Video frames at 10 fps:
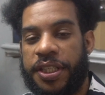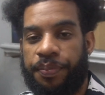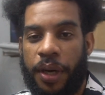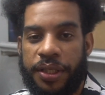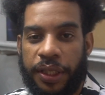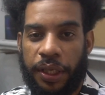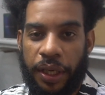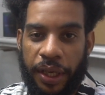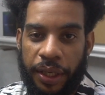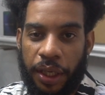particular
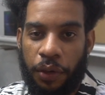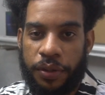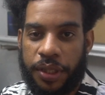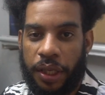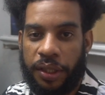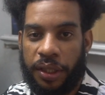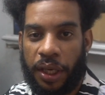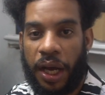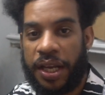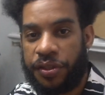night I was on the
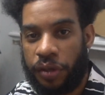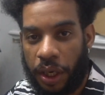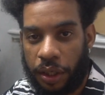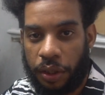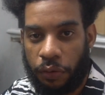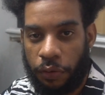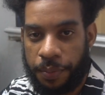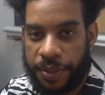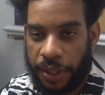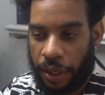ASRock
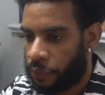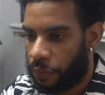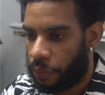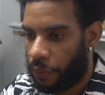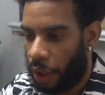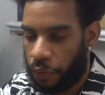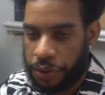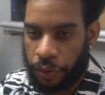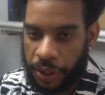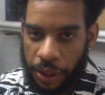website. I was
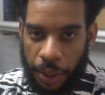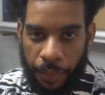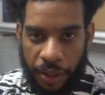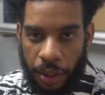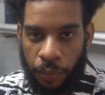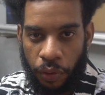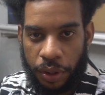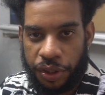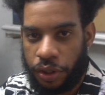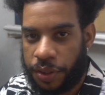looking at
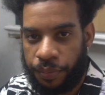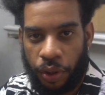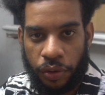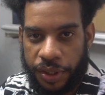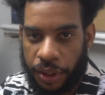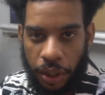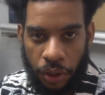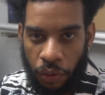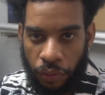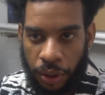motherboards, just browsing
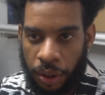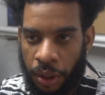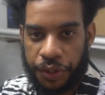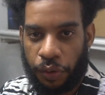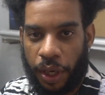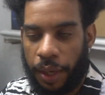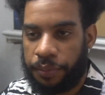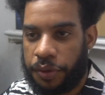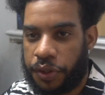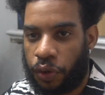around. So I happened
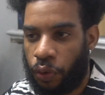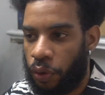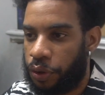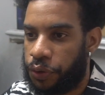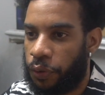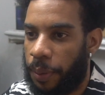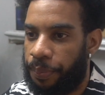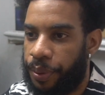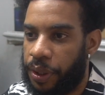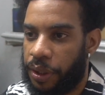to scroll to a
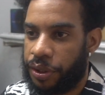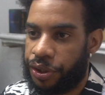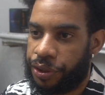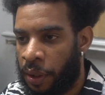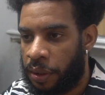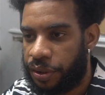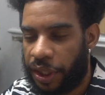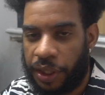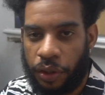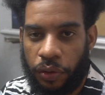page,
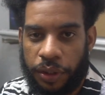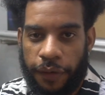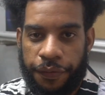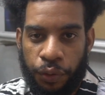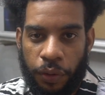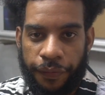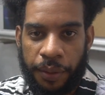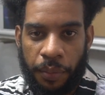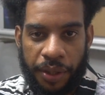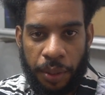checking out a few of the
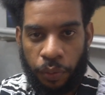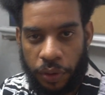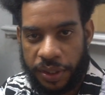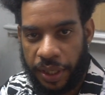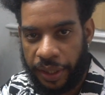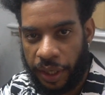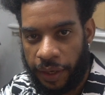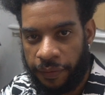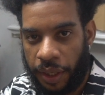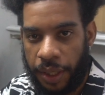motherboards that they
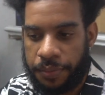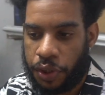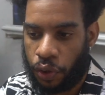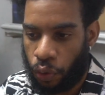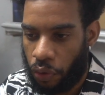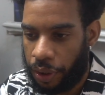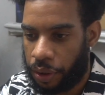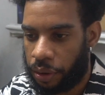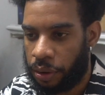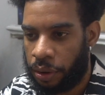have, and I'm
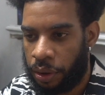scrolling